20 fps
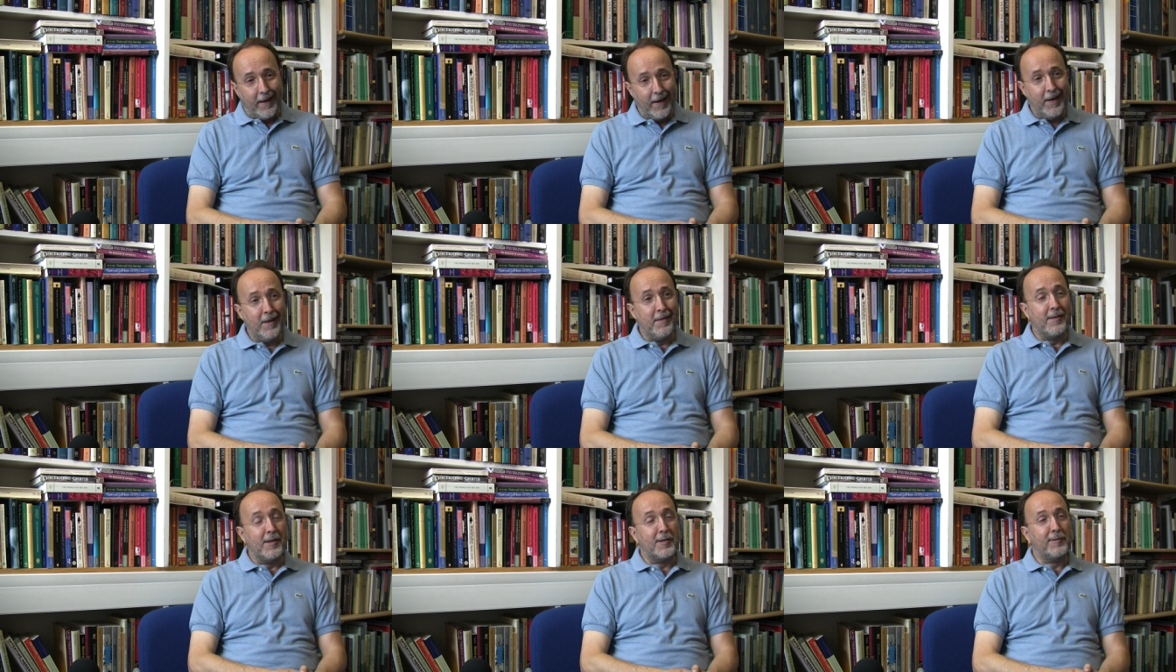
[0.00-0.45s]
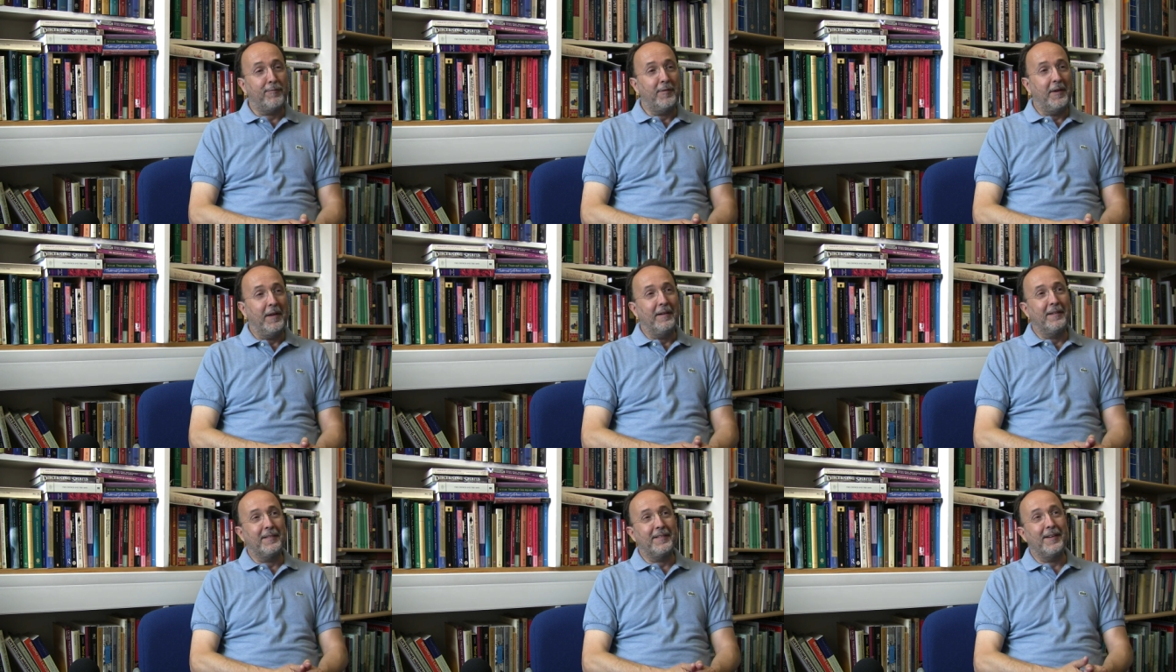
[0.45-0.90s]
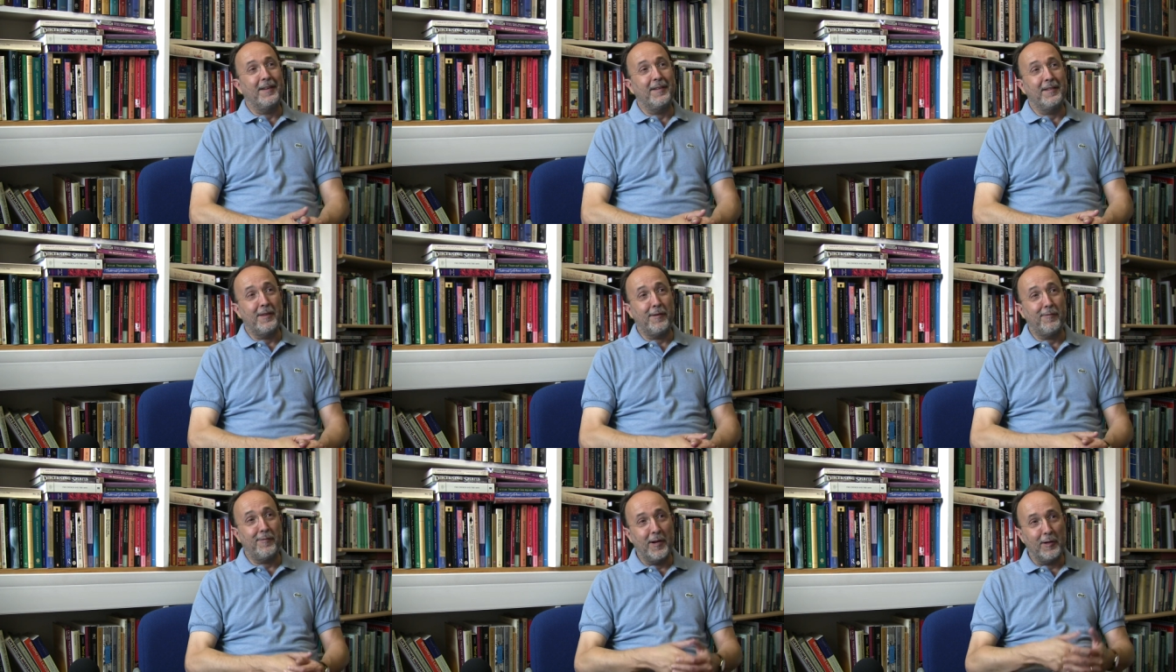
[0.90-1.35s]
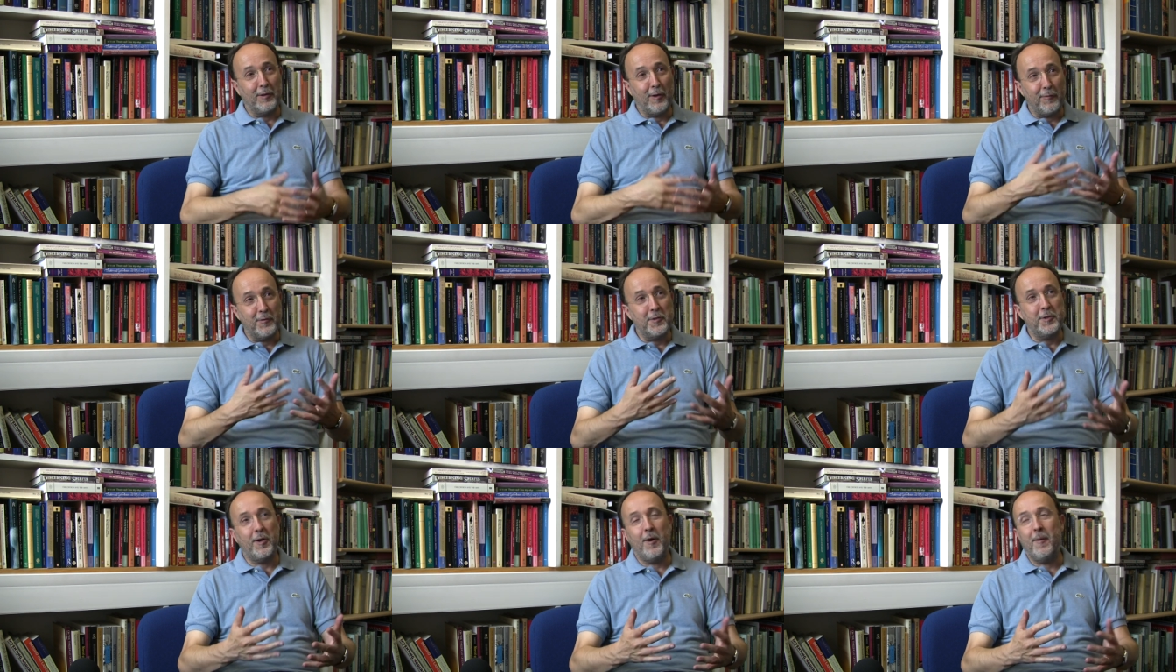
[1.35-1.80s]
In this field, in the field
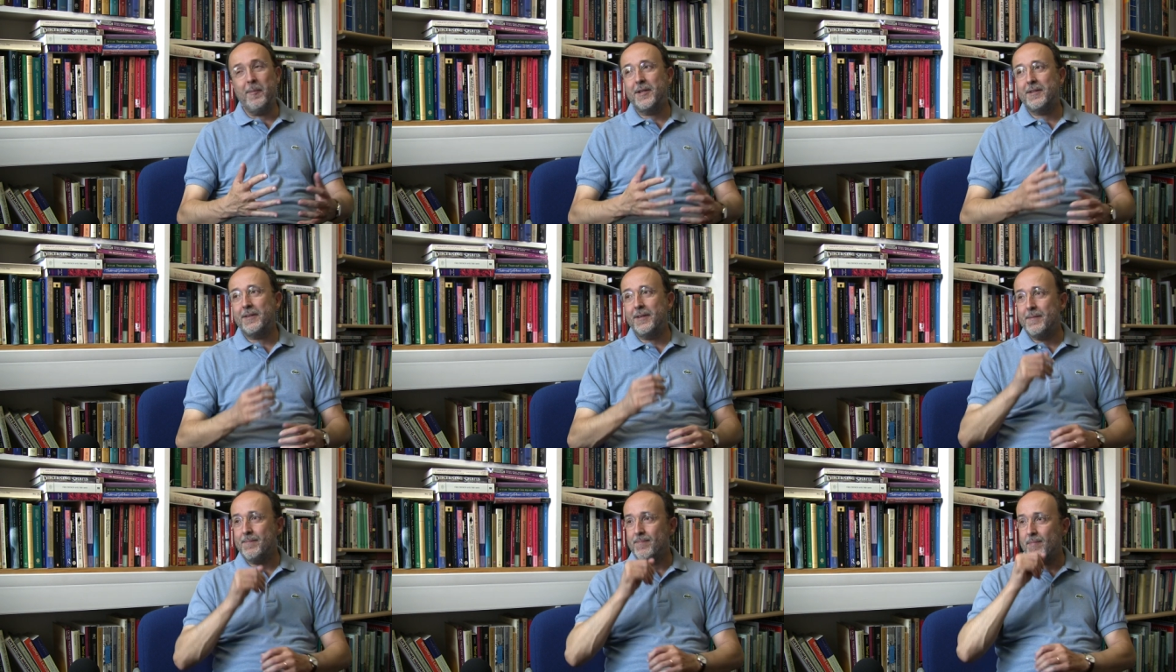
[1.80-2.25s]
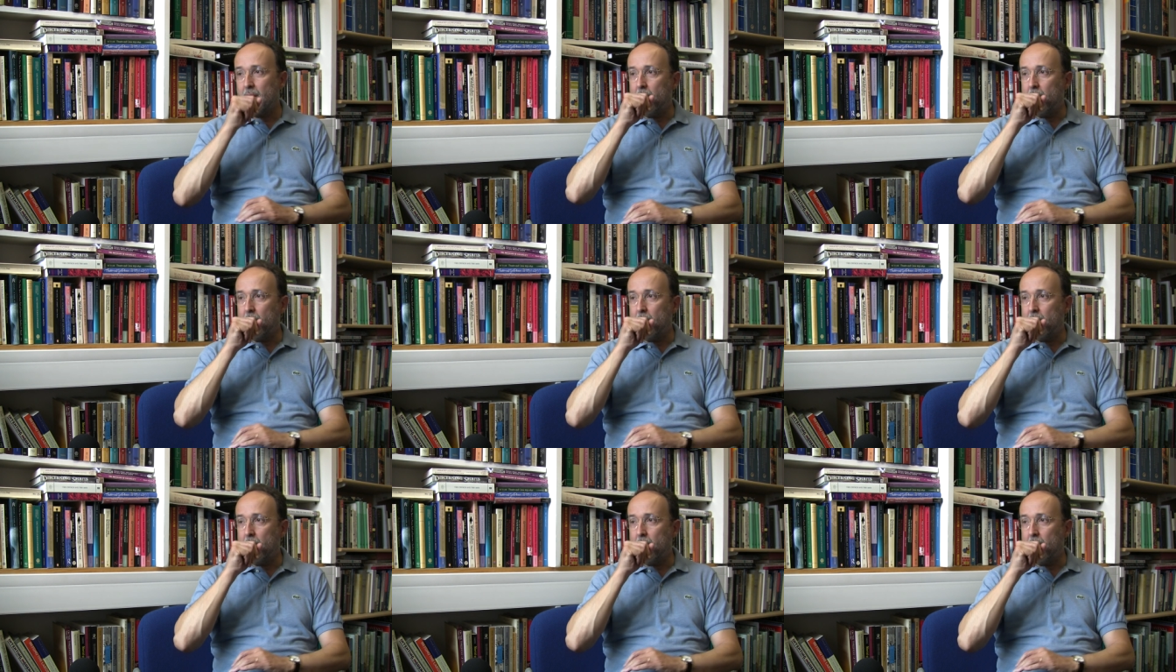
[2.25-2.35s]
of geometry,